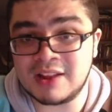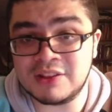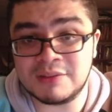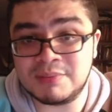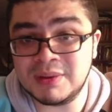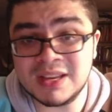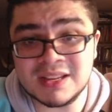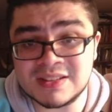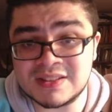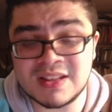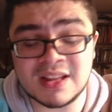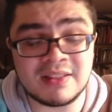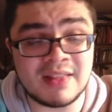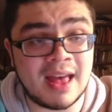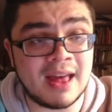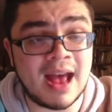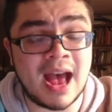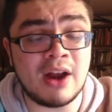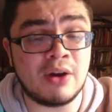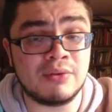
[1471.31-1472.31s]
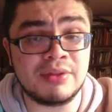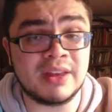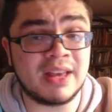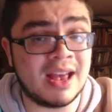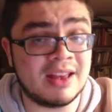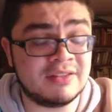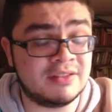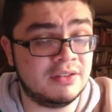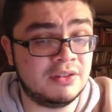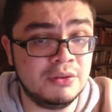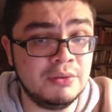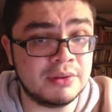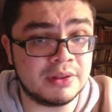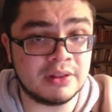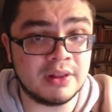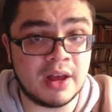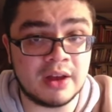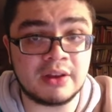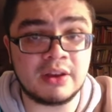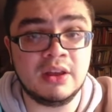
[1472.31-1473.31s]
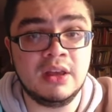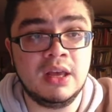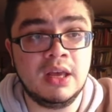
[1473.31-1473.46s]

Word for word: The biggest thing that I don't think has to do with luck